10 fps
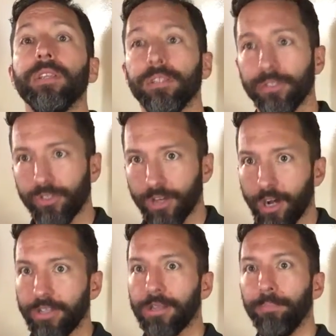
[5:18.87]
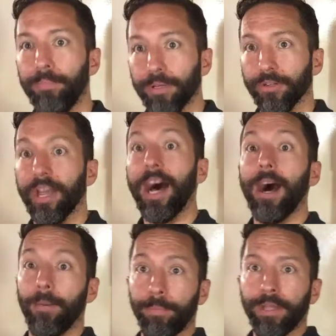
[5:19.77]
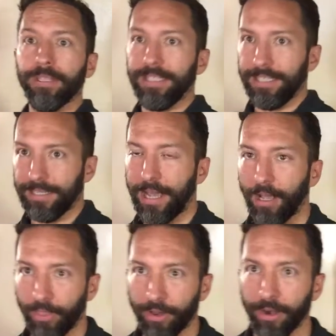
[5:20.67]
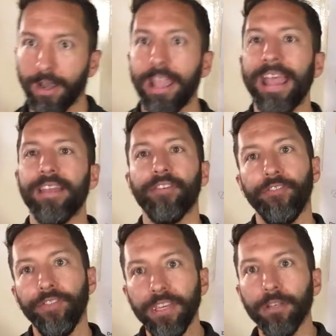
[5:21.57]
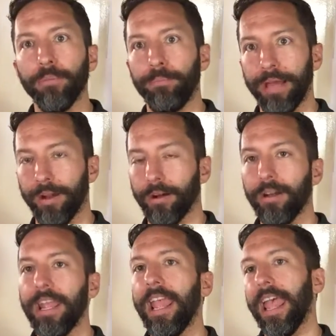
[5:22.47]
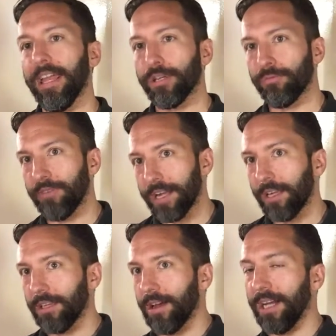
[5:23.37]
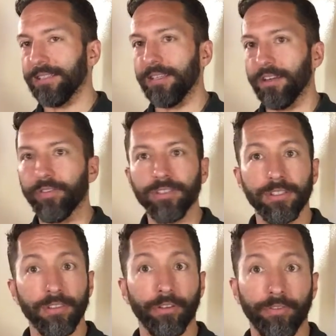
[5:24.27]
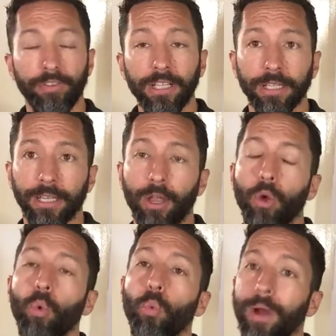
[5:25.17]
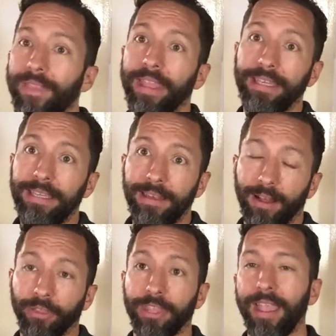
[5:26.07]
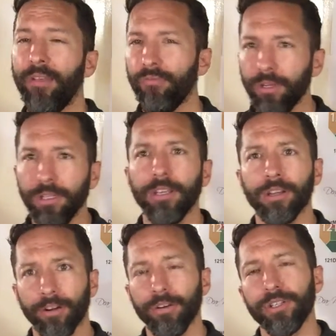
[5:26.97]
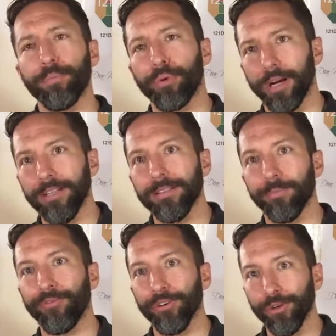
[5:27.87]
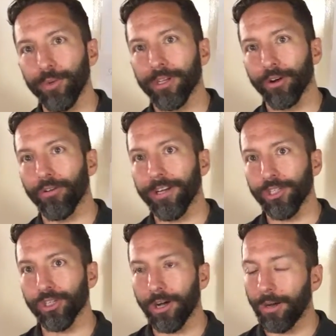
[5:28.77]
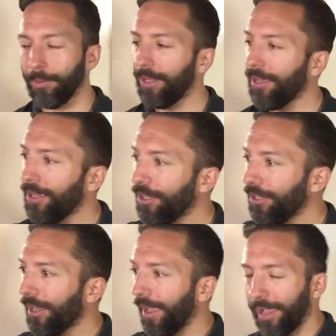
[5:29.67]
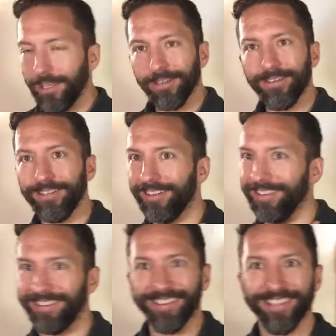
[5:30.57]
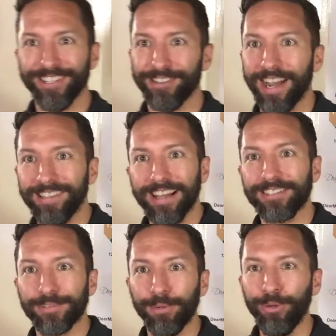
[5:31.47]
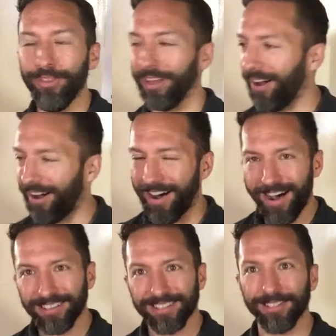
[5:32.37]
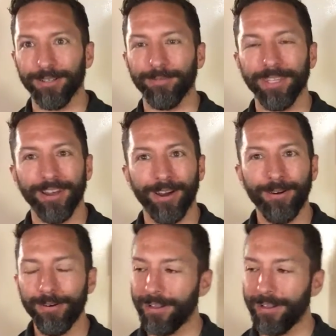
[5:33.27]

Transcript: start to build up to eat healthier and to feel better and to recognize the difference in their feeling when they eat healthy, and really encourage and praise them for doing a great job. Hey, you drank that smoothie. Awesome, you know?